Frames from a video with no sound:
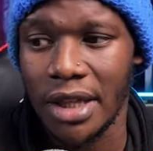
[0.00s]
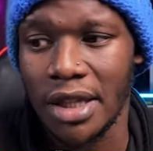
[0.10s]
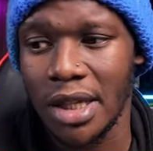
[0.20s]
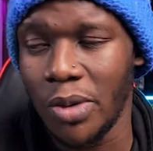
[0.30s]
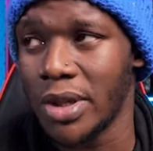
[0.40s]
The
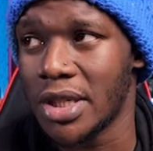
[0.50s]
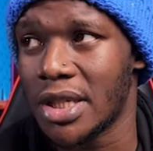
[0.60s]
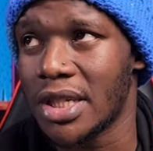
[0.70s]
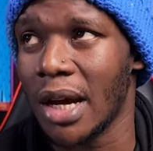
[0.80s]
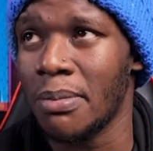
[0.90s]
thing with
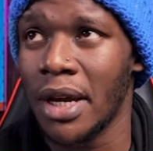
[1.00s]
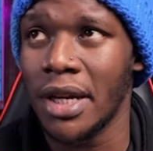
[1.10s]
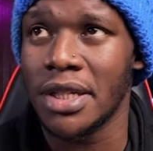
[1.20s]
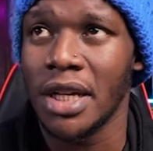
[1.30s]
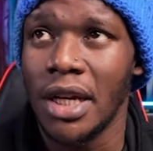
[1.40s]
Serbia
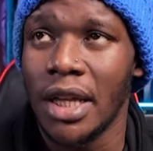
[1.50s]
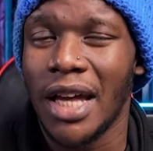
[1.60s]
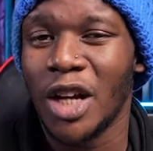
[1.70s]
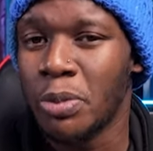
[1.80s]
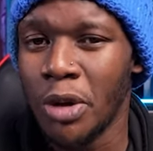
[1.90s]
is
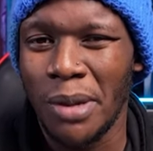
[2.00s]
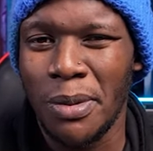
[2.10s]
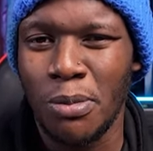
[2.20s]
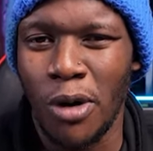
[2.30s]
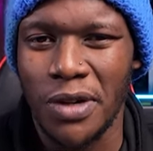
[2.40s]
they had to play with a bit more